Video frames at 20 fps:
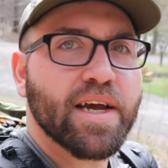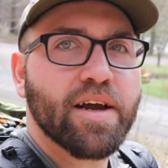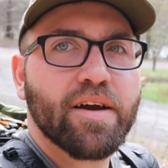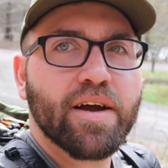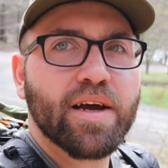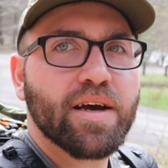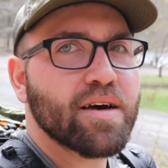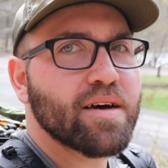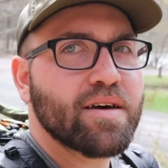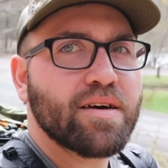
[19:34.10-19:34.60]

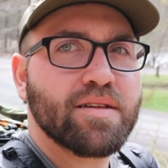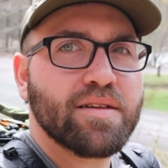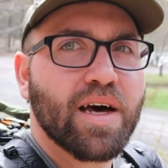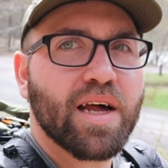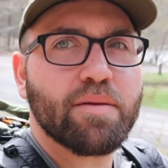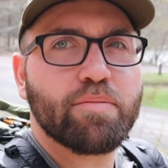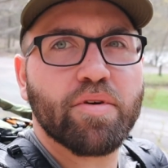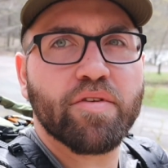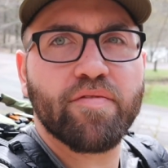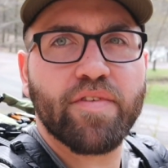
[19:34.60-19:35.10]
area, a lot
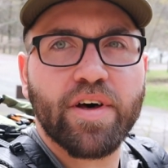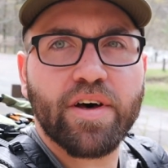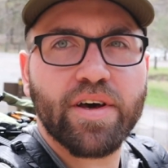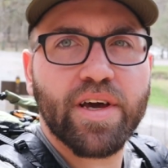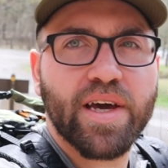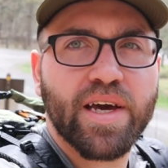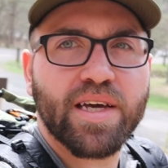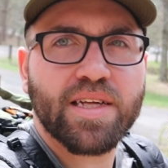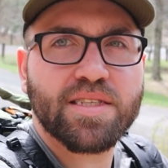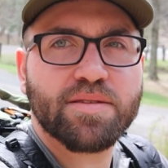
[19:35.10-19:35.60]
of
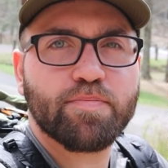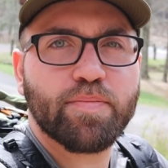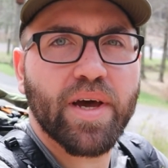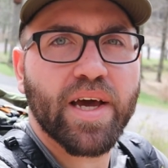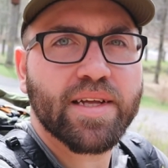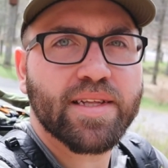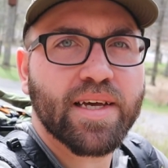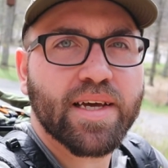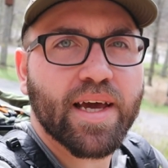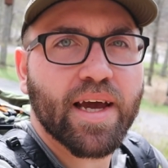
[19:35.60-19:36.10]
pavilions,
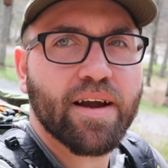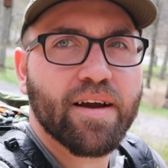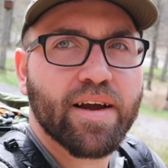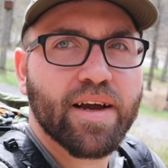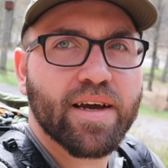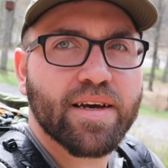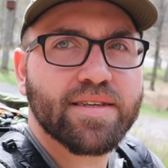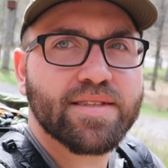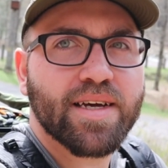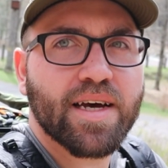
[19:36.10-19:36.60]
picnic
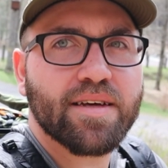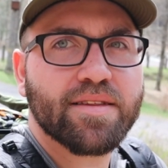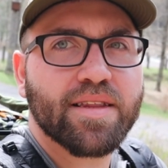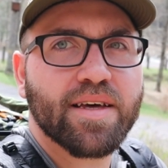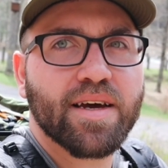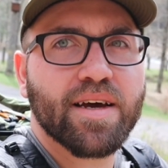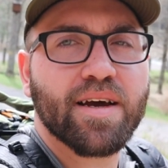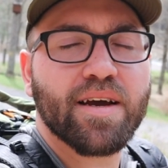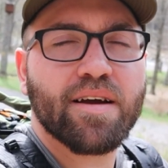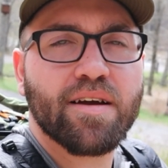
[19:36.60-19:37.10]
areas out
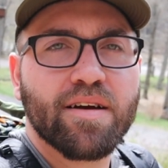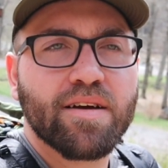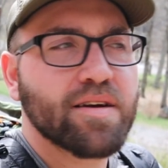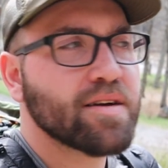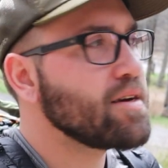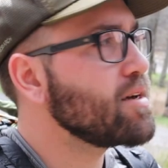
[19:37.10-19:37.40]
there,